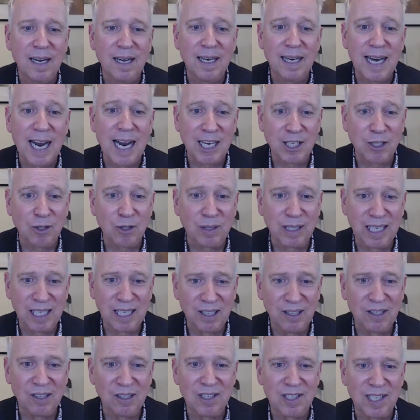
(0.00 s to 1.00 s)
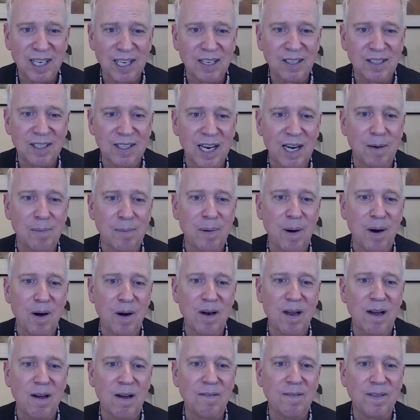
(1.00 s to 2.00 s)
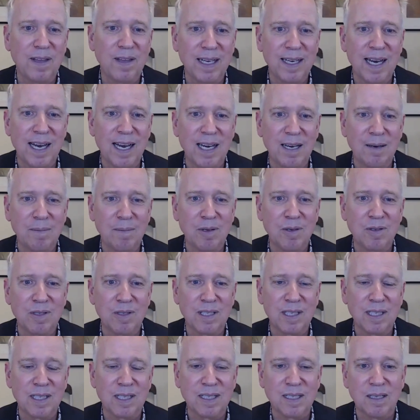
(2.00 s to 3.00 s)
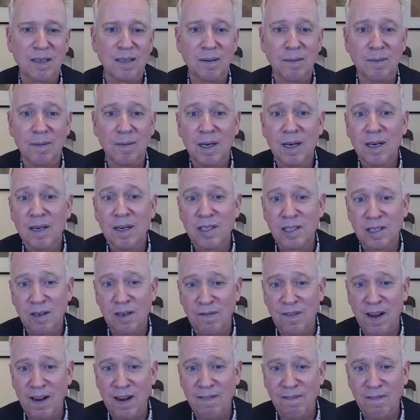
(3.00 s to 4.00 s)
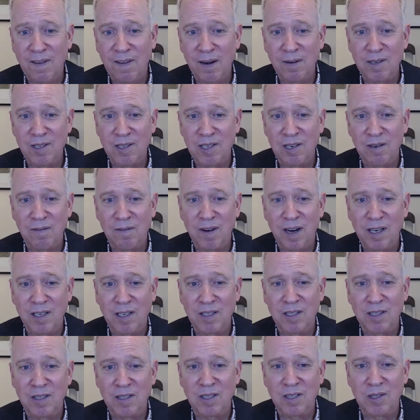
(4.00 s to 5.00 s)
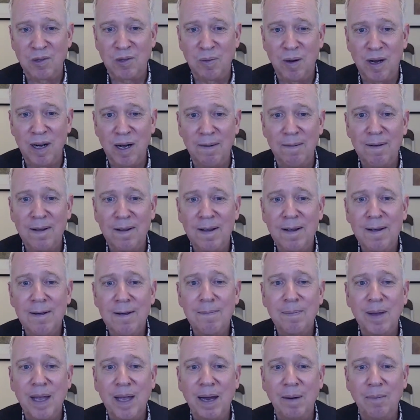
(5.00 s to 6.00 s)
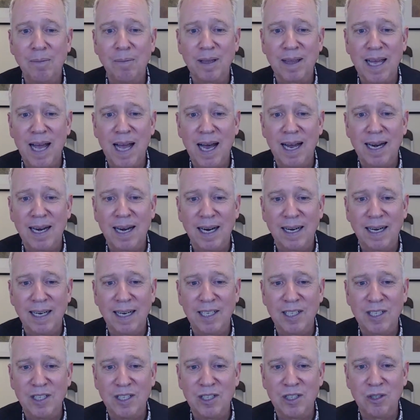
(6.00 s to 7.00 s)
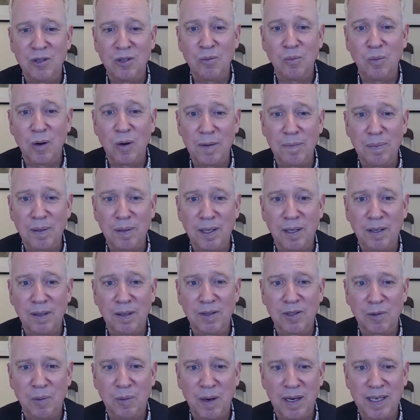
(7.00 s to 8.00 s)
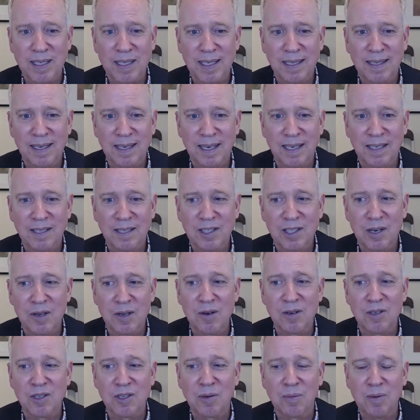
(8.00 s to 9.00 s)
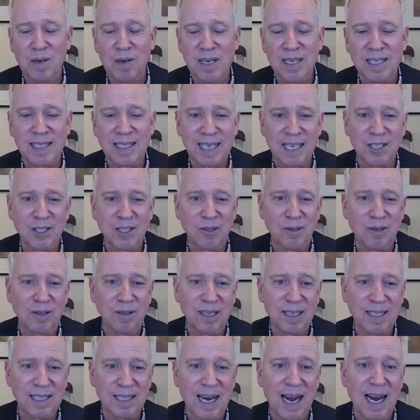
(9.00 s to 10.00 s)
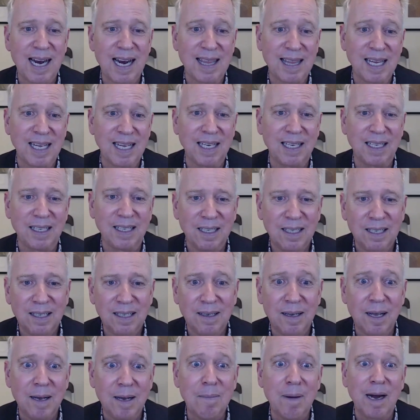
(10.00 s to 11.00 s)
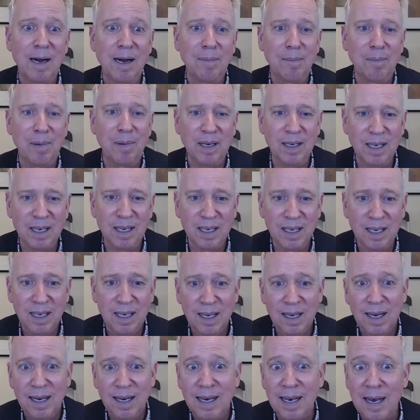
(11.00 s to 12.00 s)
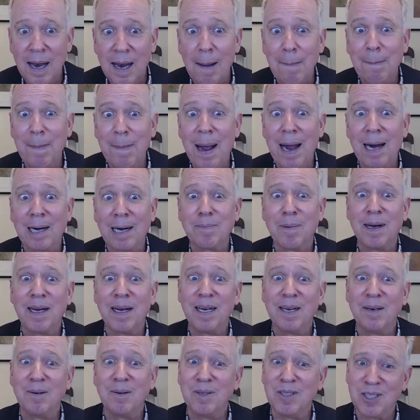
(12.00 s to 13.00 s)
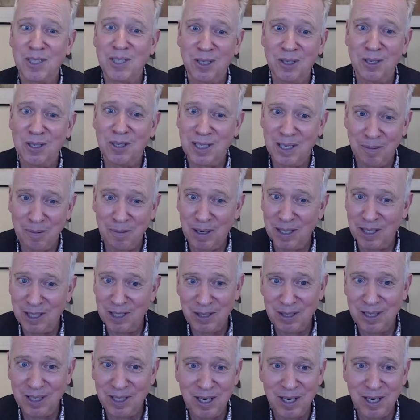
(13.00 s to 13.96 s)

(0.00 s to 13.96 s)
natural killer cells that are part of the innate immune system to fight virus infections as well. And with that, I'd like to do 1 pill twice a day. So there's 3 essential things, I think, in my opinion, not backed by any research. I want you to